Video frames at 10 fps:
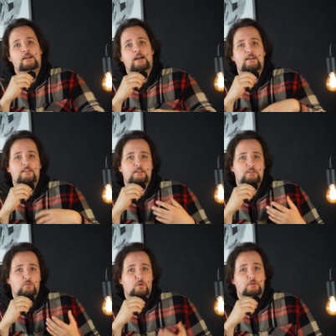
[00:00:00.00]
And
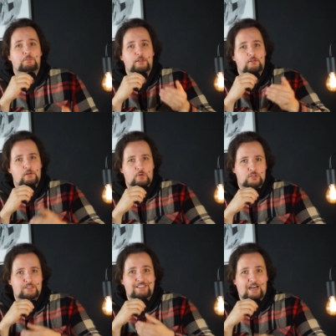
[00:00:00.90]
you want to bring
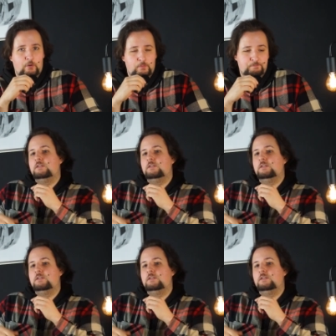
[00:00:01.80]
those down.